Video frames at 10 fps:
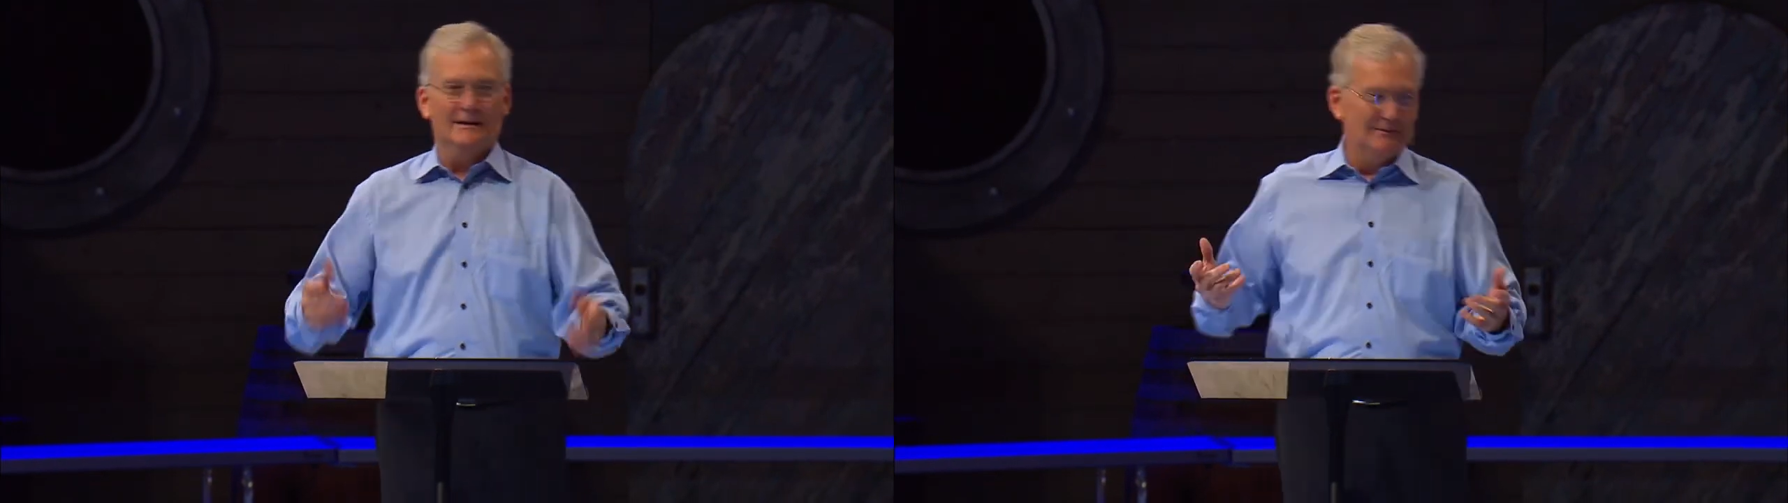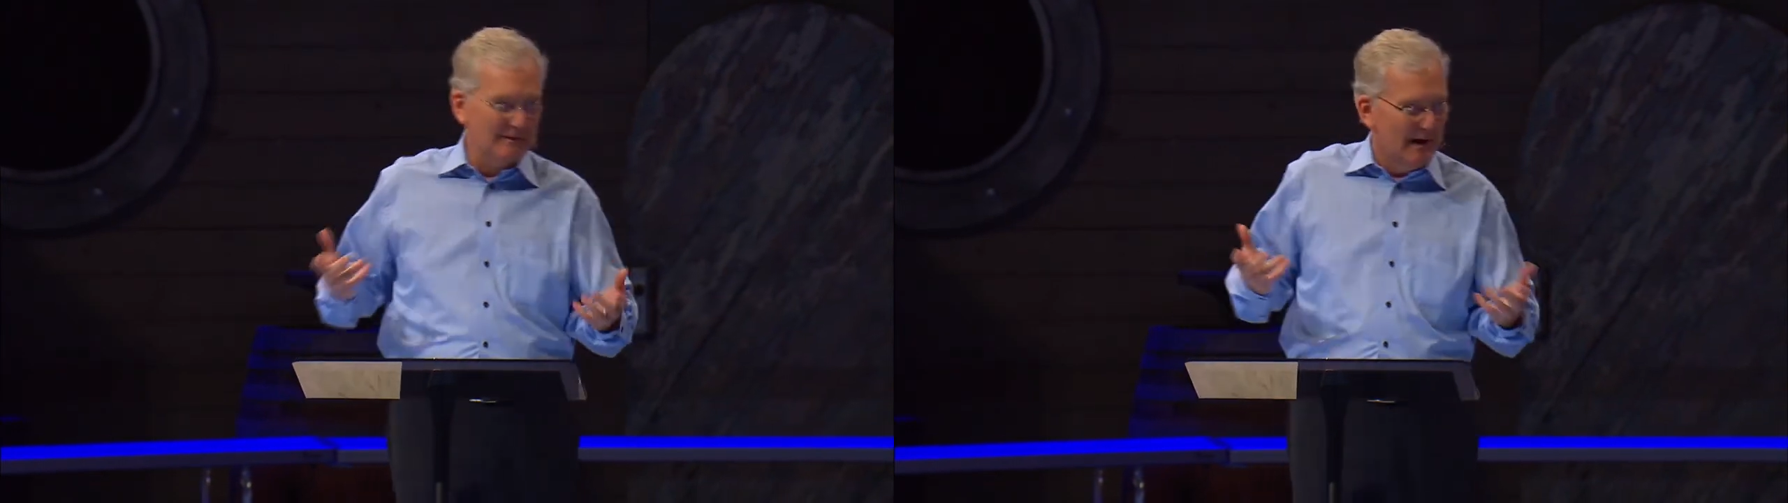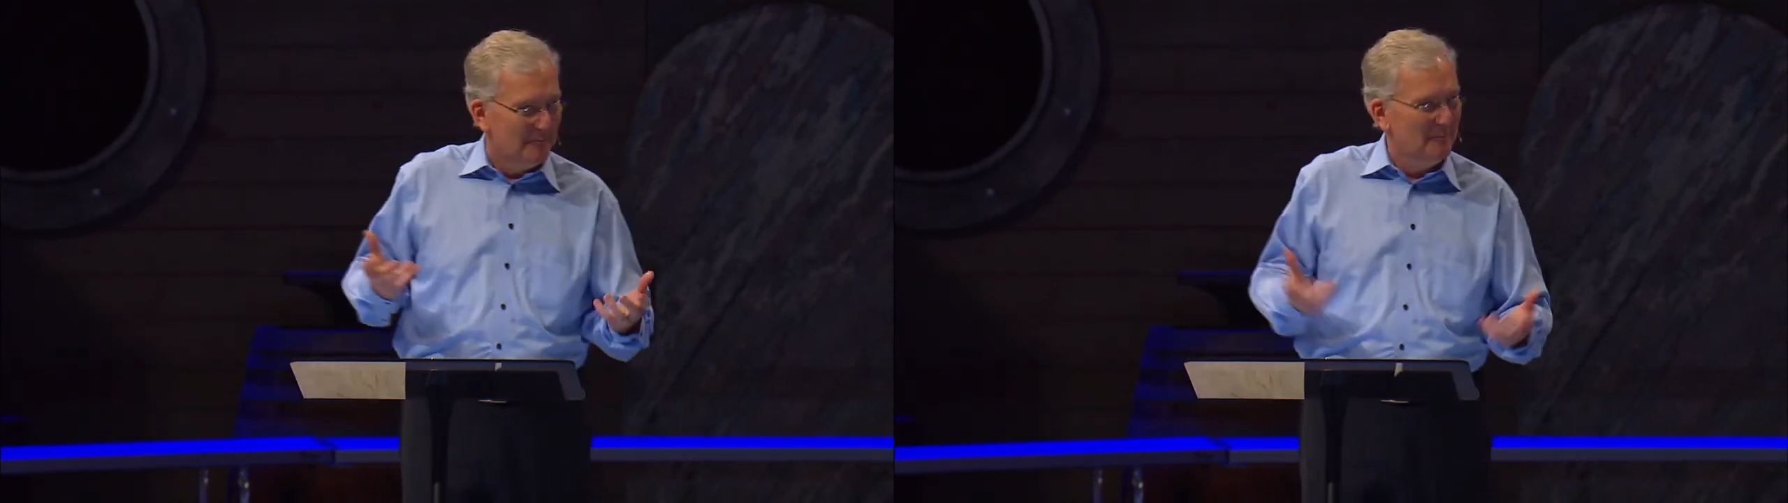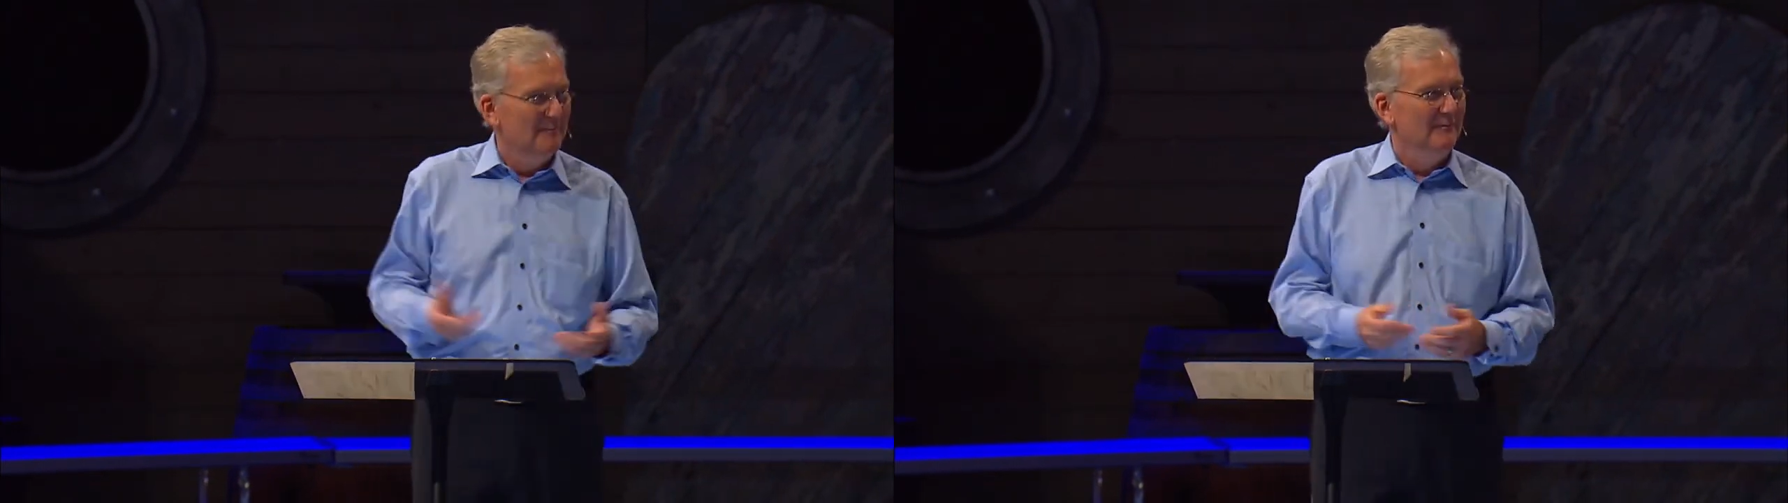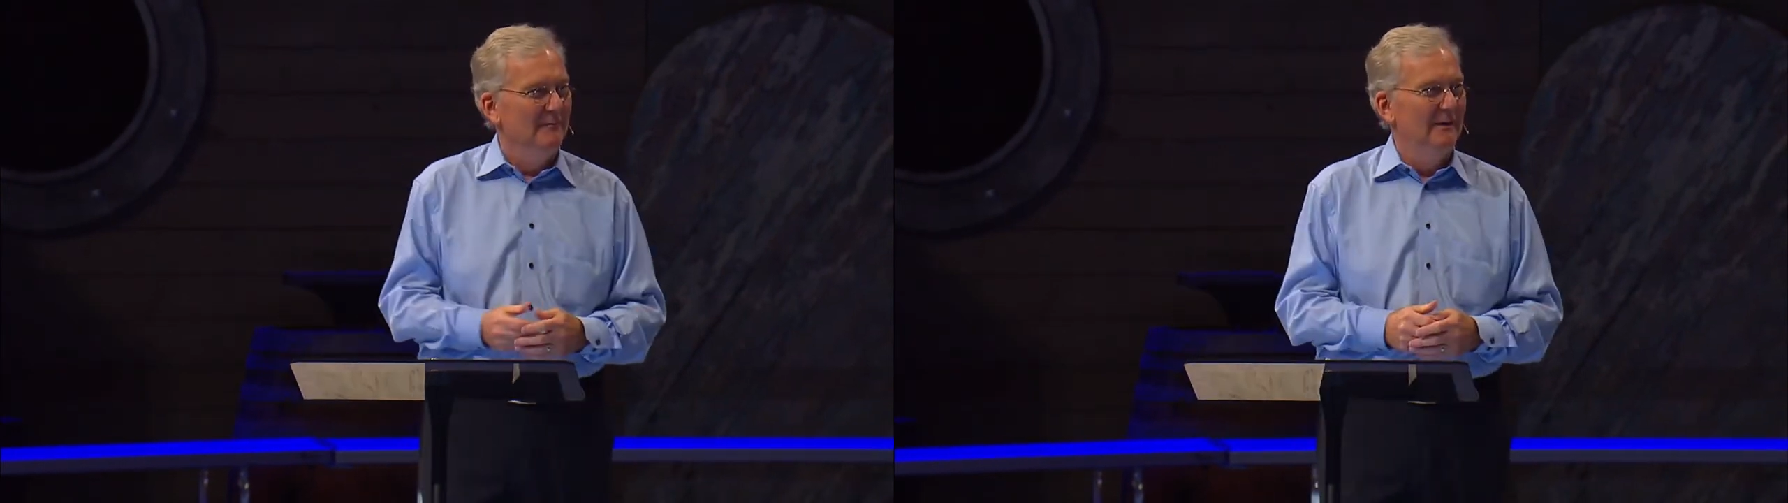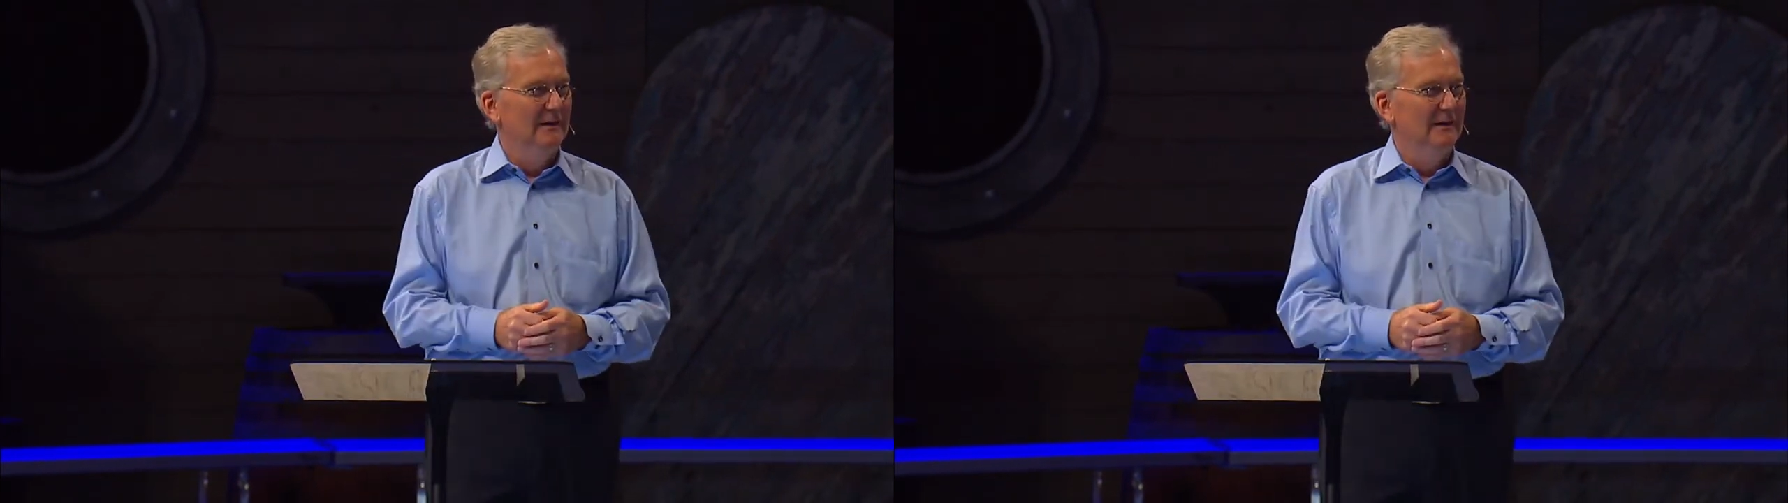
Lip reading: a step